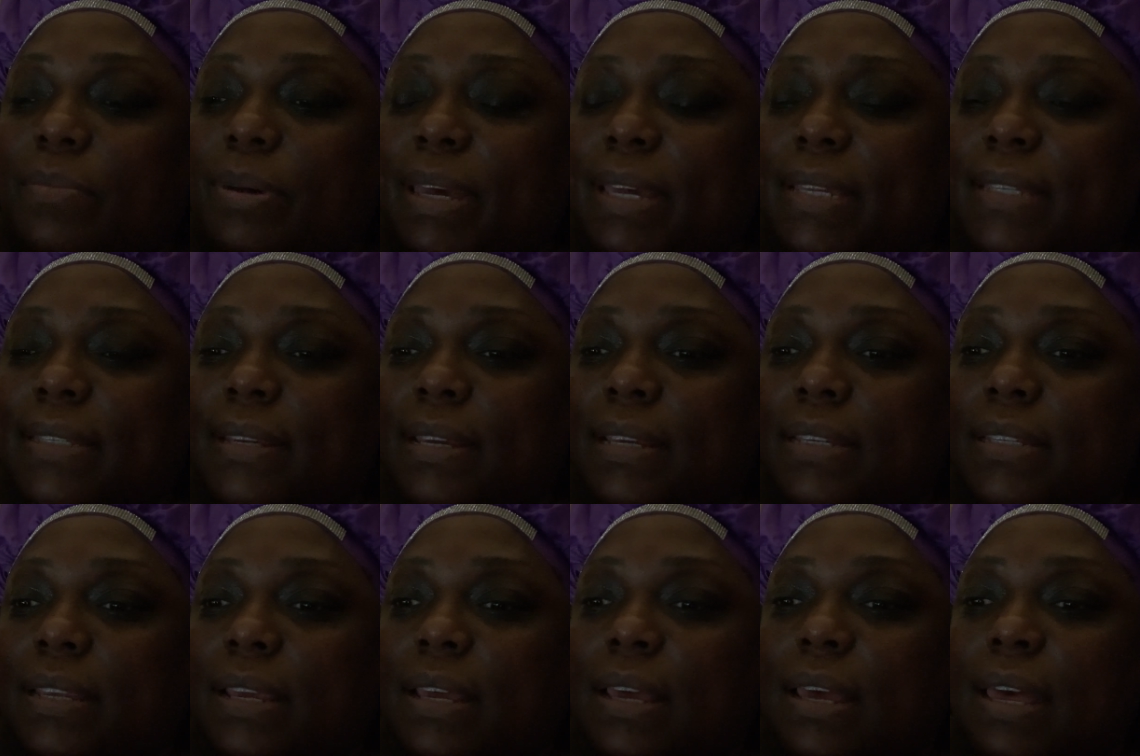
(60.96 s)

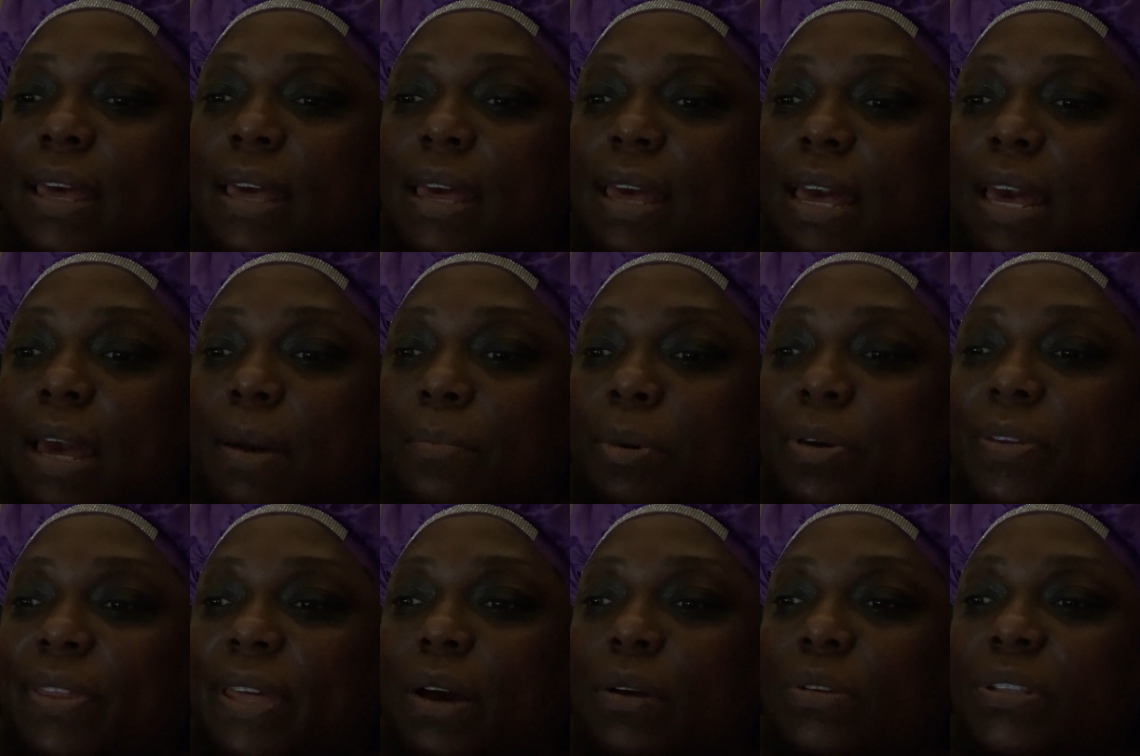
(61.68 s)
business,
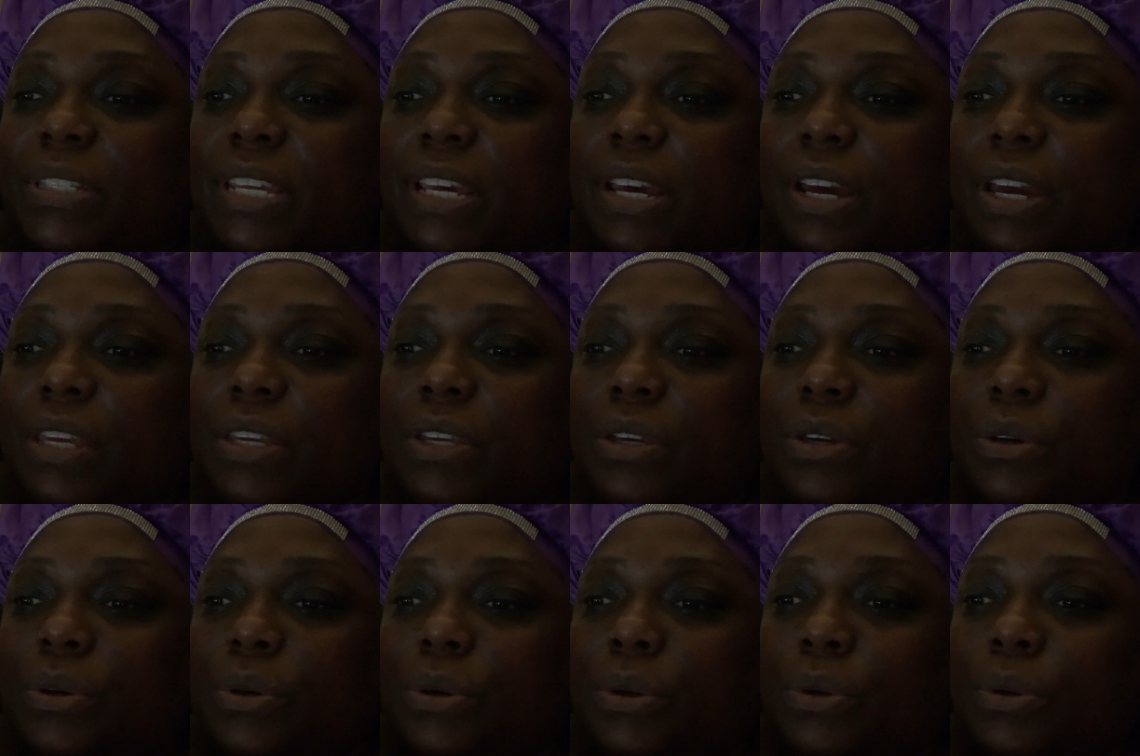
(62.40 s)
but they'll tell
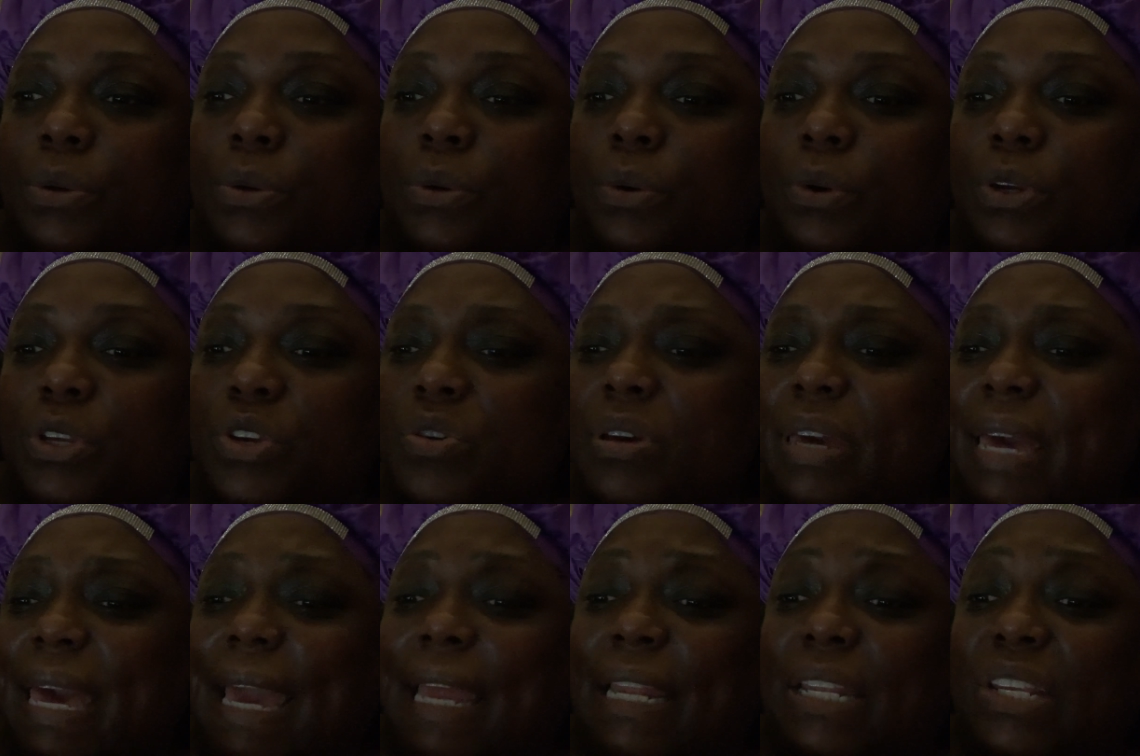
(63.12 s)
you, you
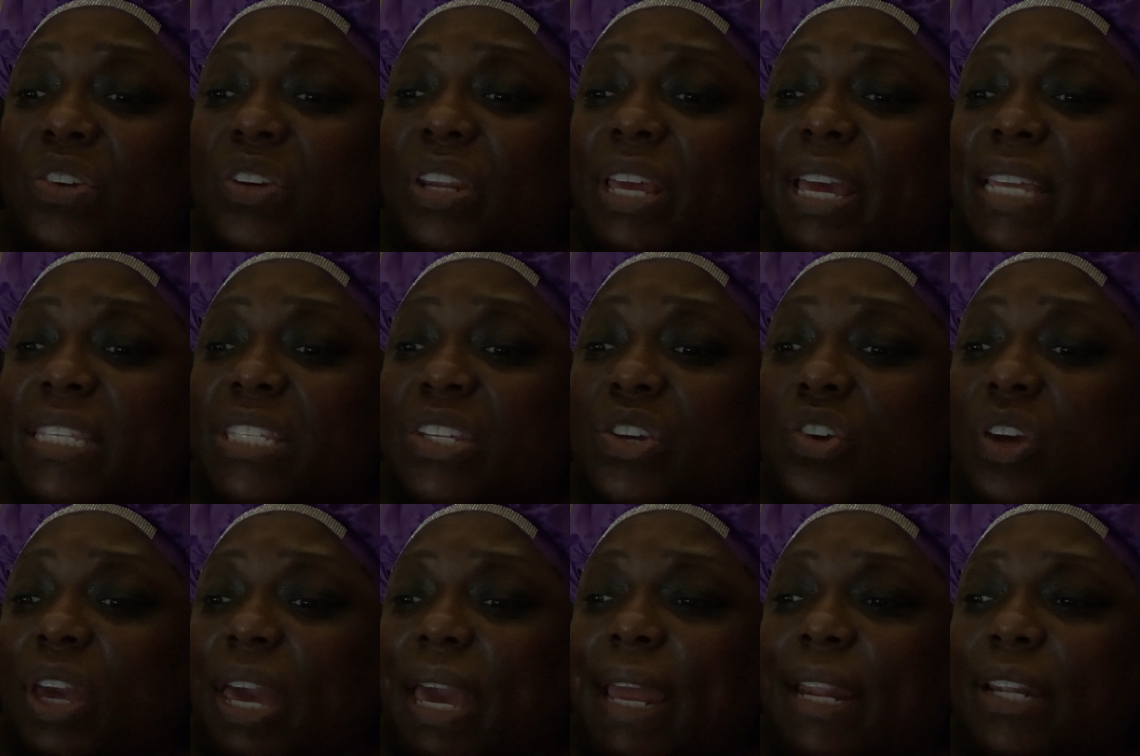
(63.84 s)
can't do this,
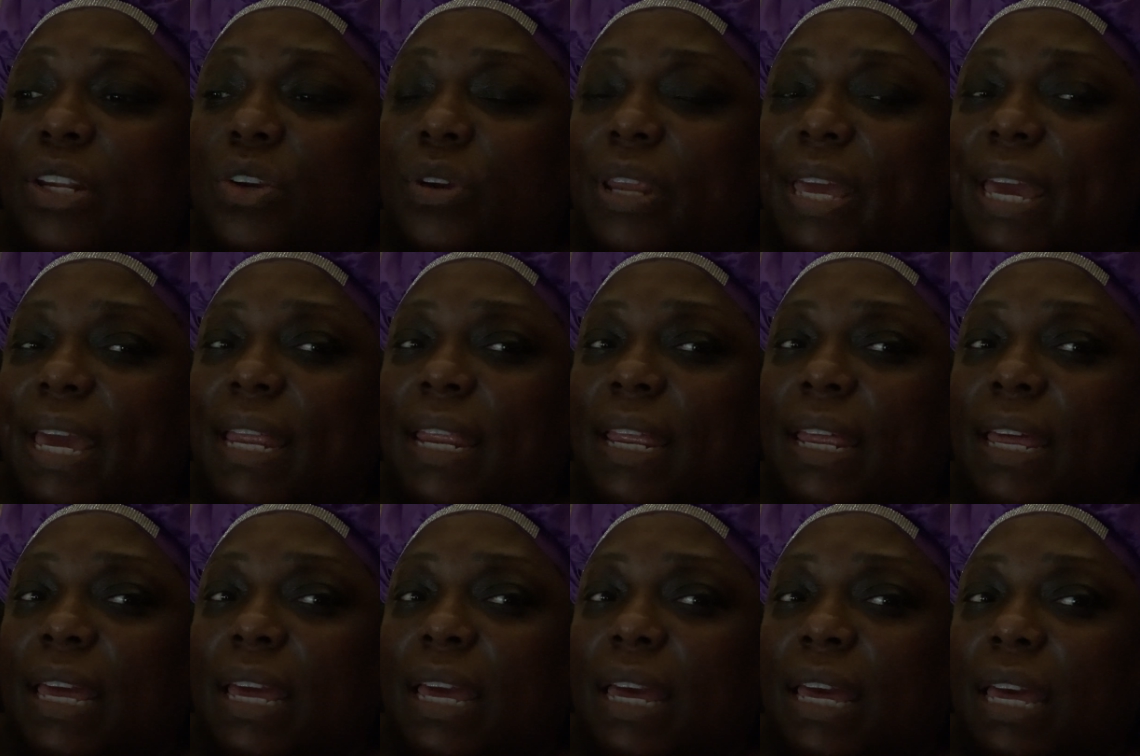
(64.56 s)
you can't do
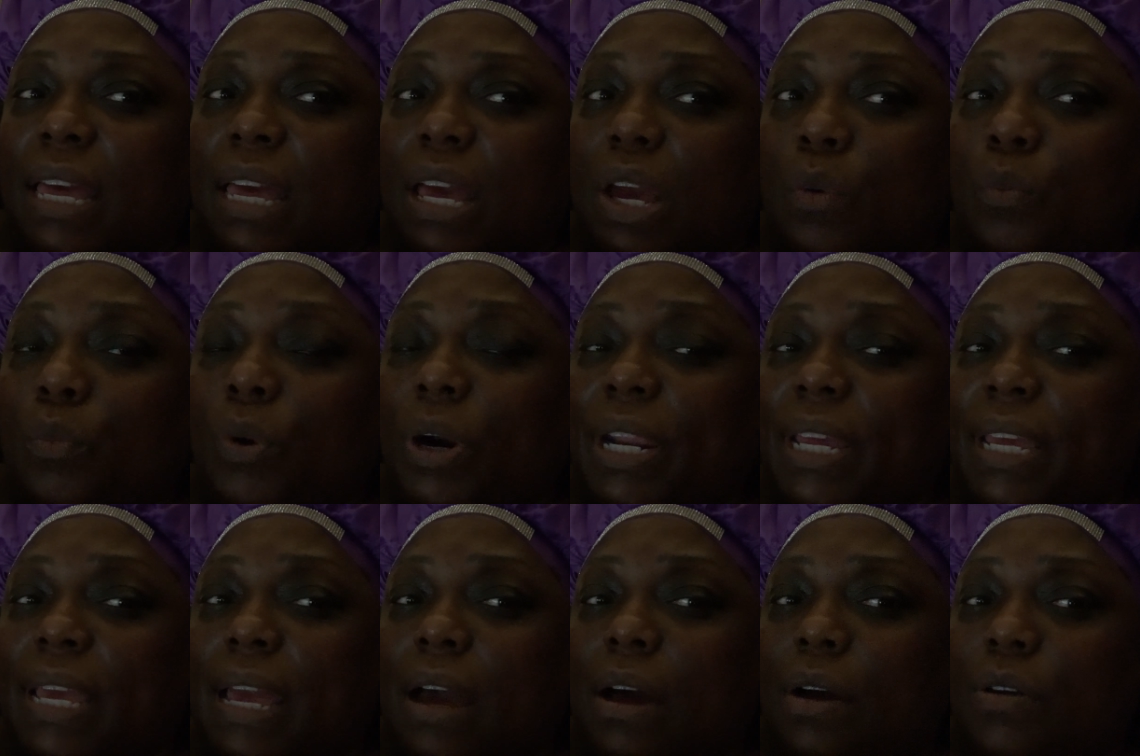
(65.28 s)
that. What
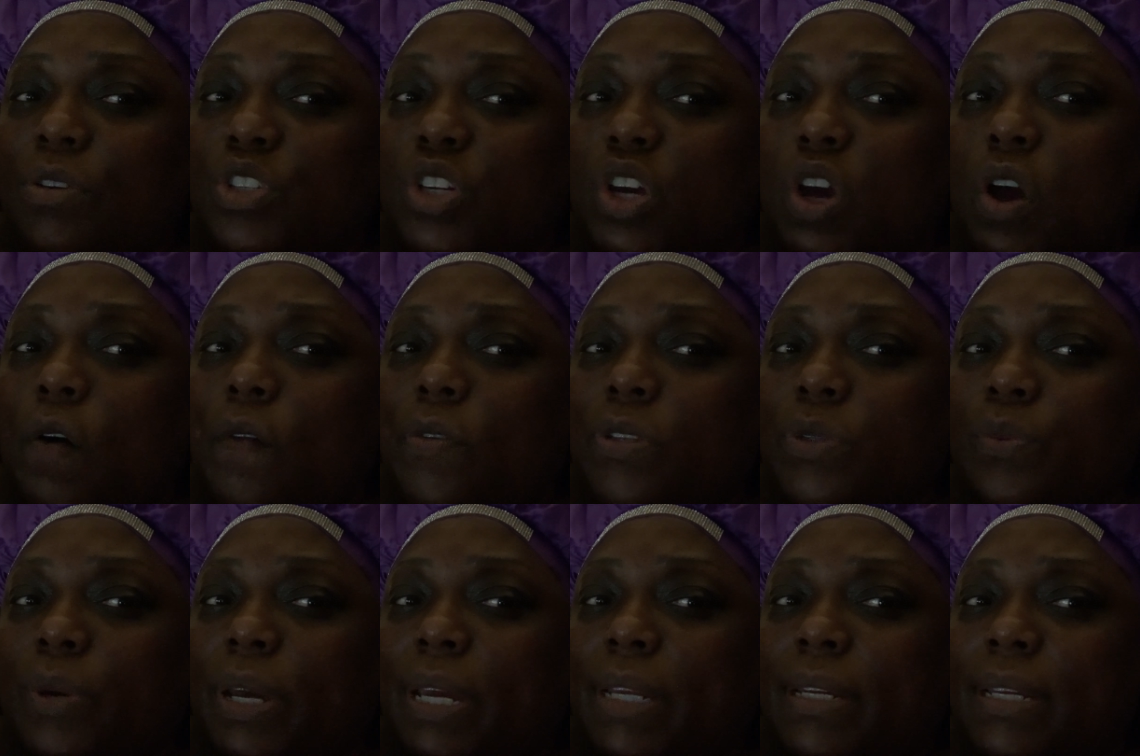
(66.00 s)
are y'all,
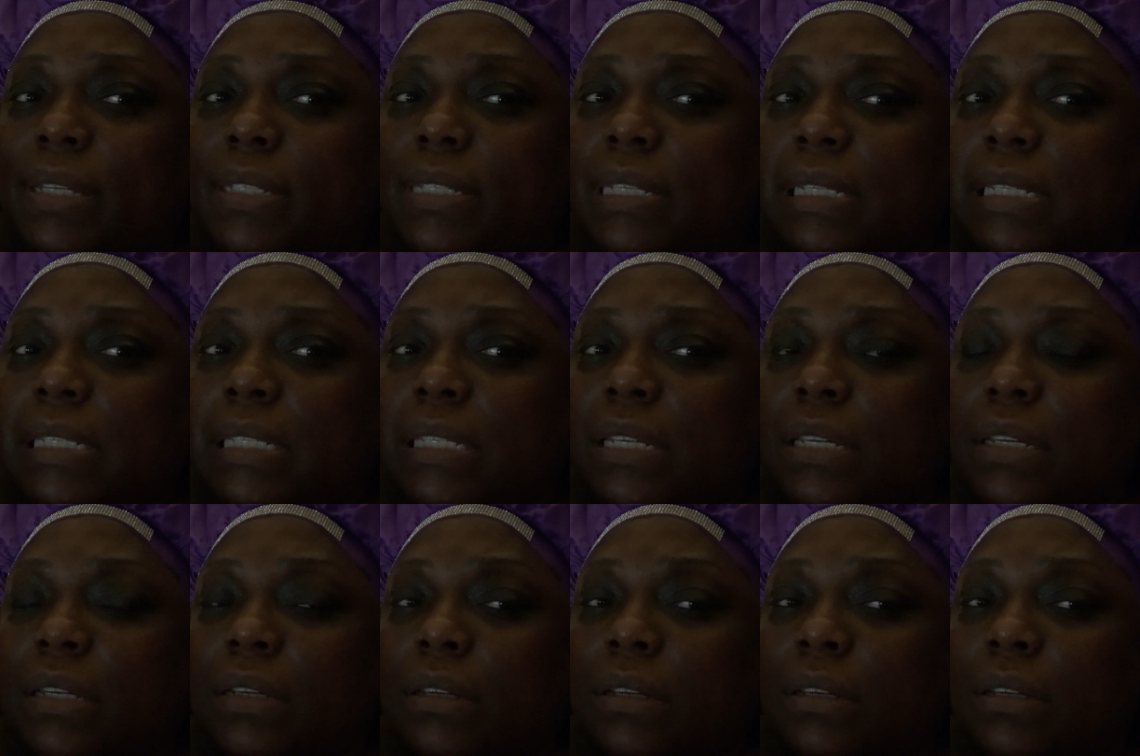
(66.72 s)
Jehovah's Witnesses?